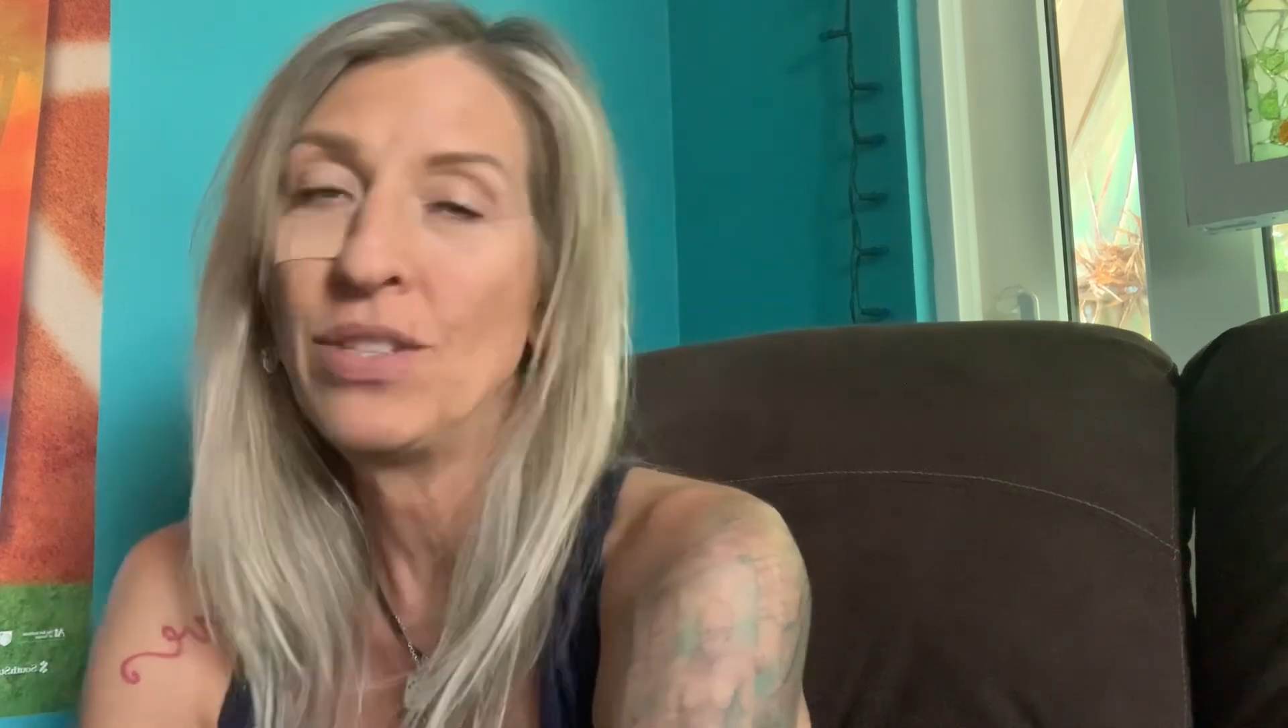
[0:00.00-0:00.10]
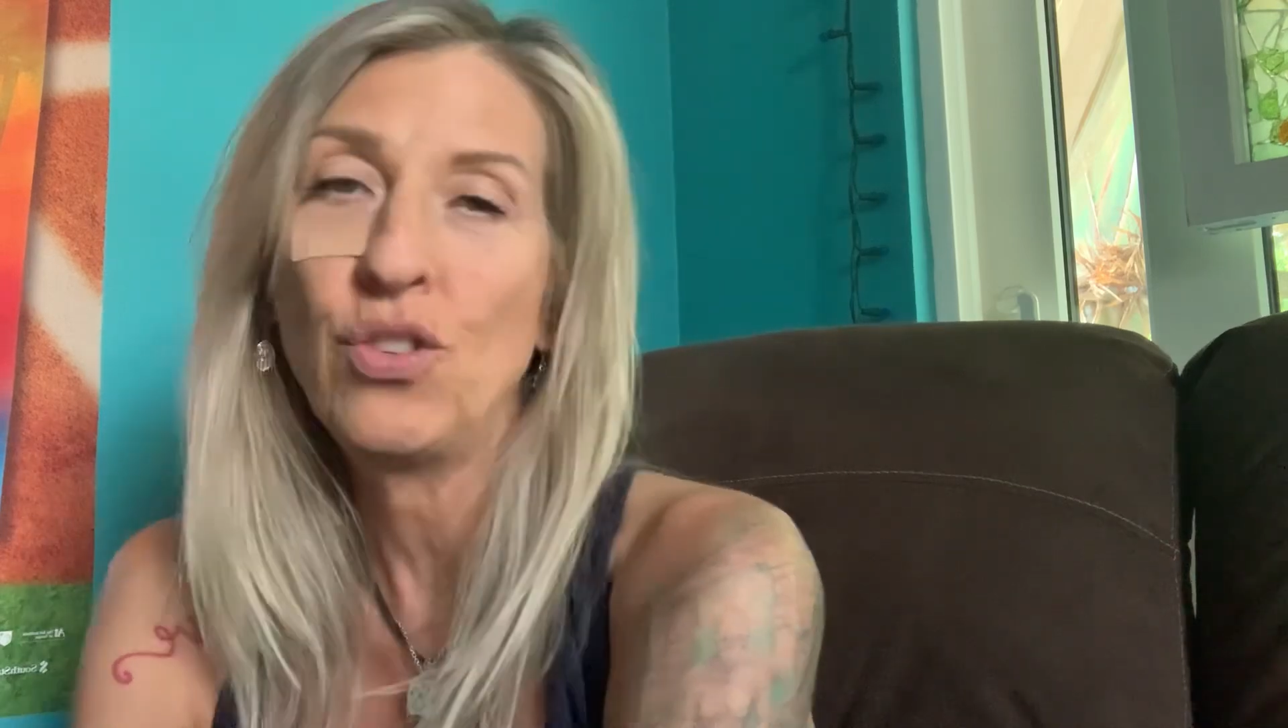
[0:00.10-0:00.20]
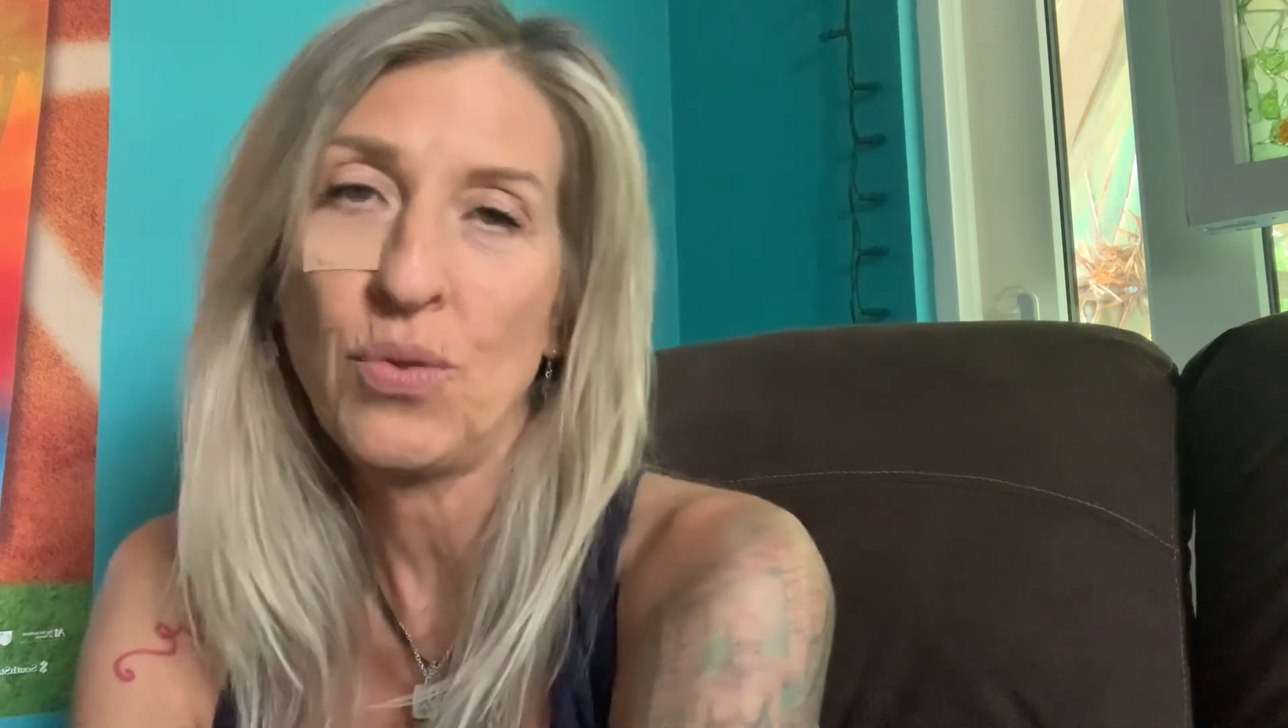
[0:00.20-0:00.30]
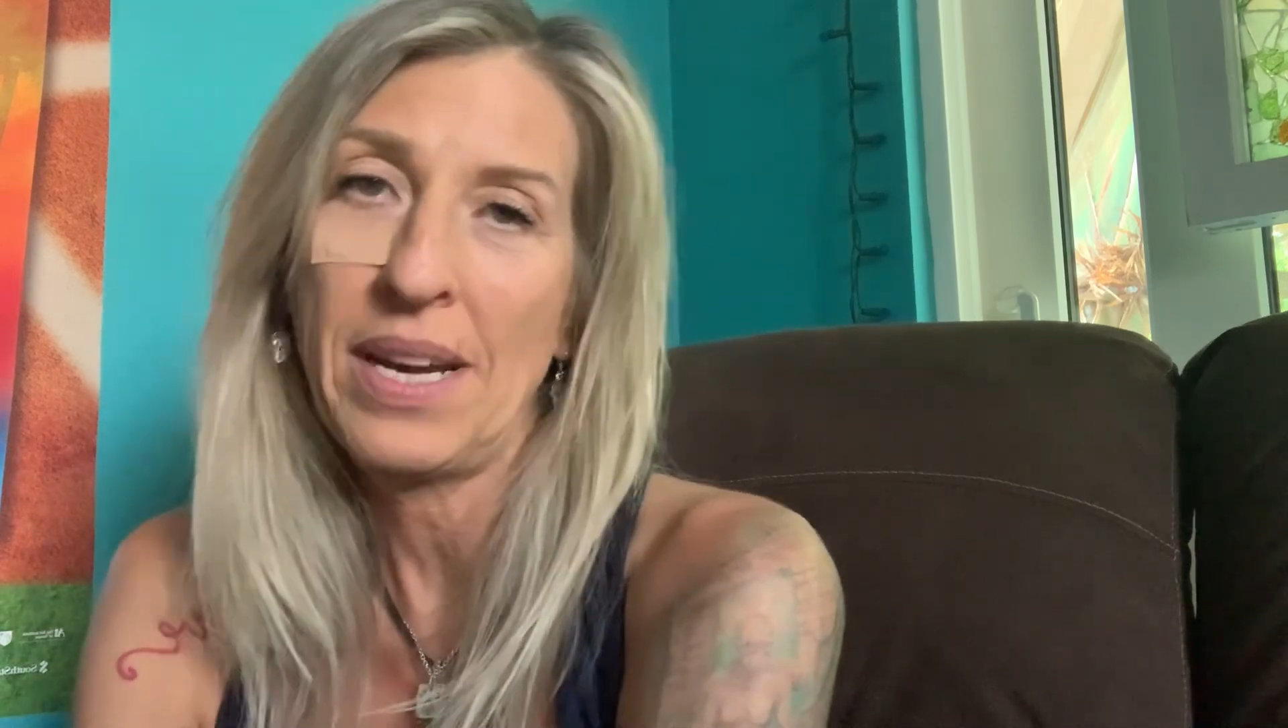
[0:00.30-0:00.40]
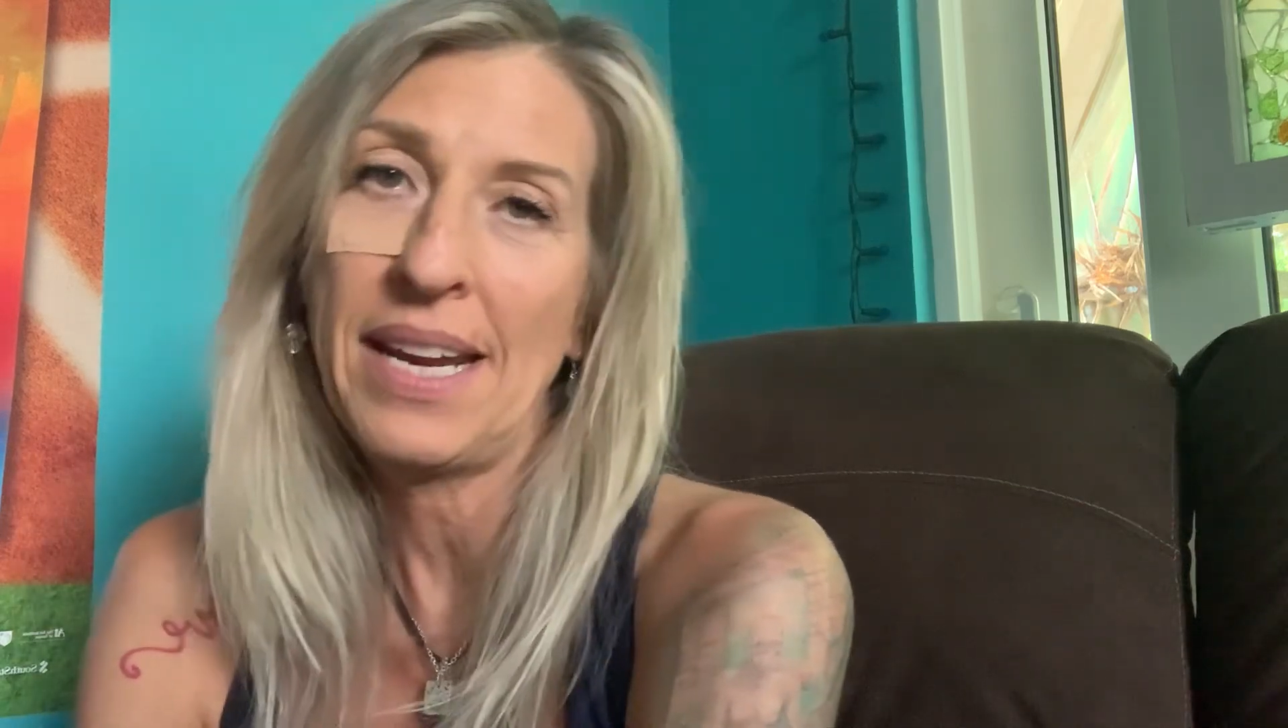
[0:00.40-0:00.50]

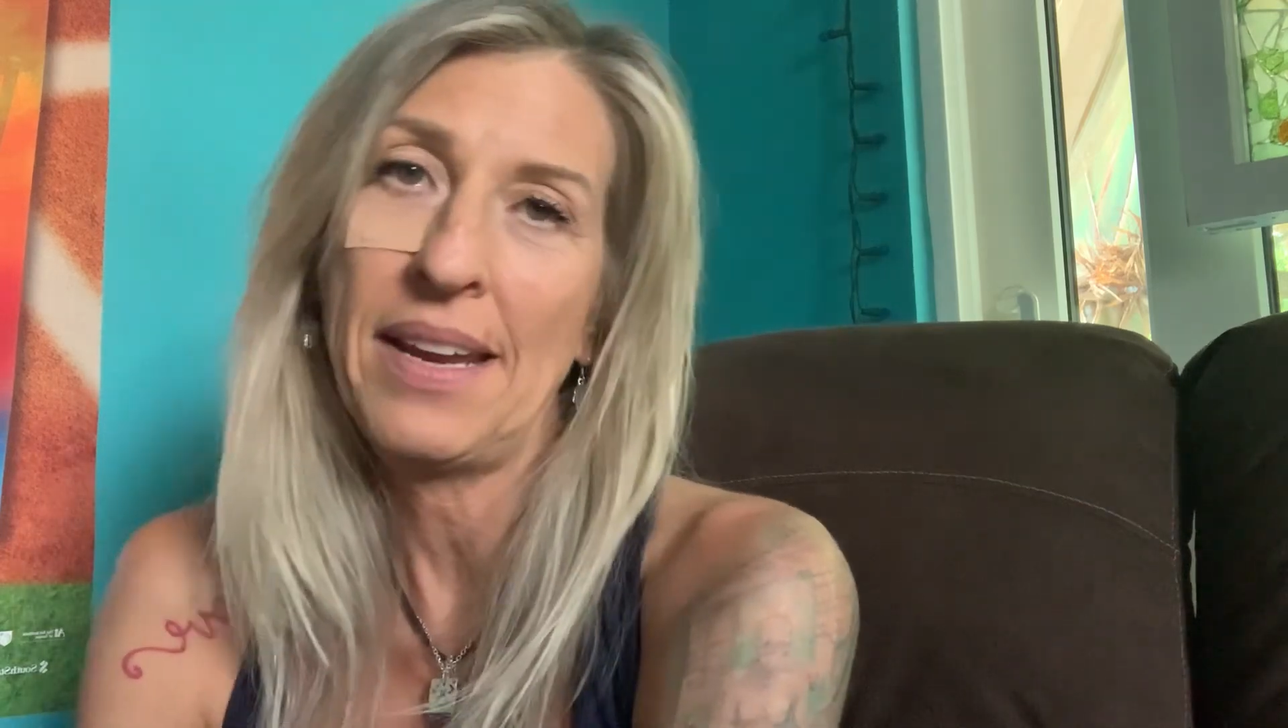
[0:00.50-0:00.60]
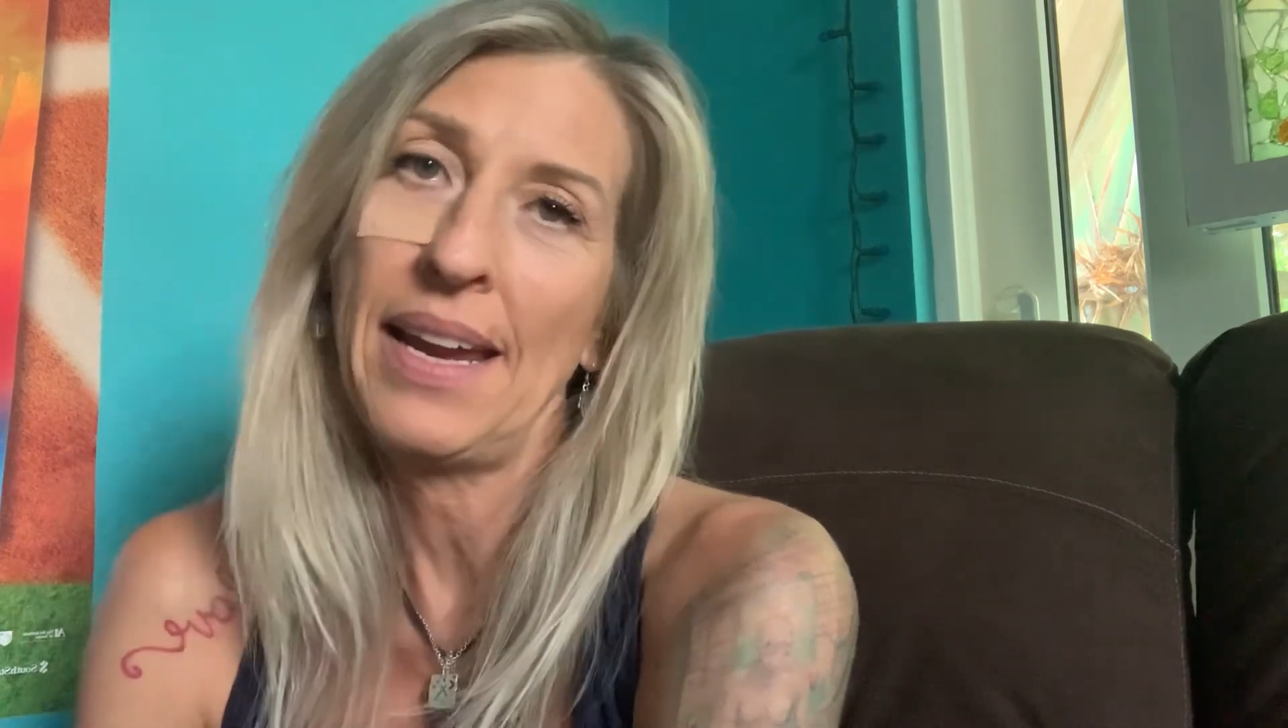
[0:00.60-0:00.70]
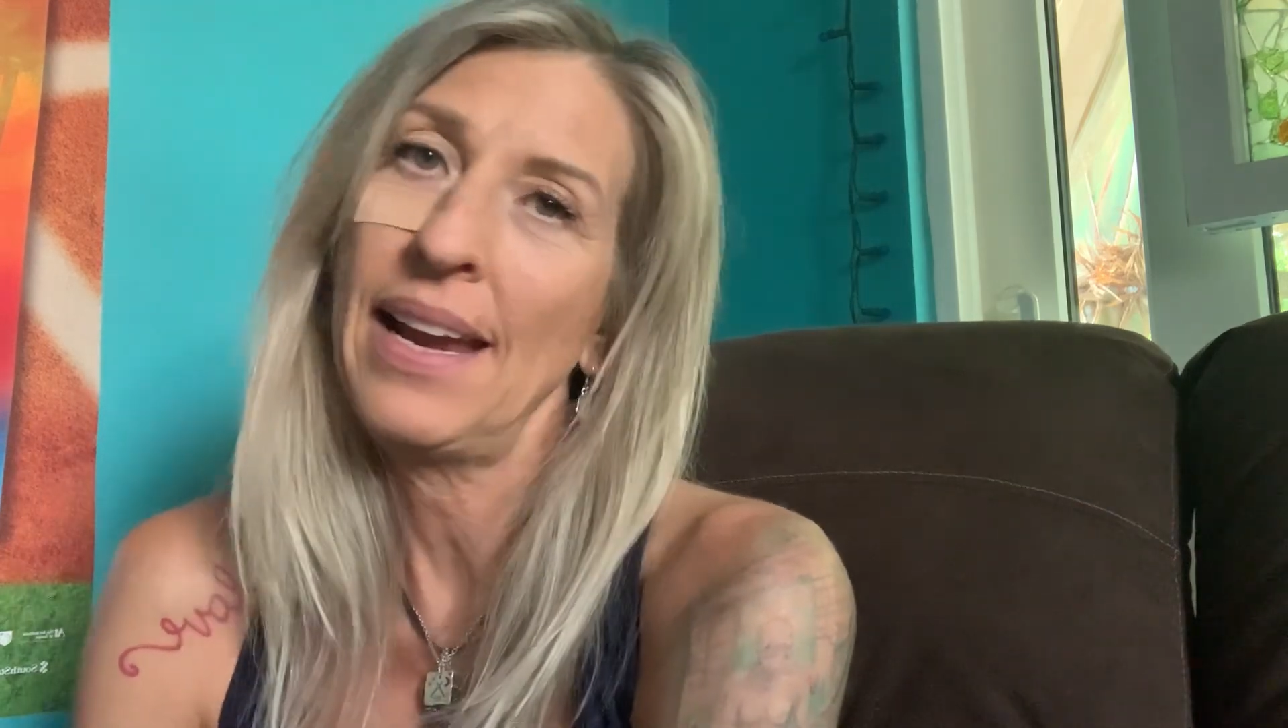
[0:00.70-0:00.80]
enjoyed it,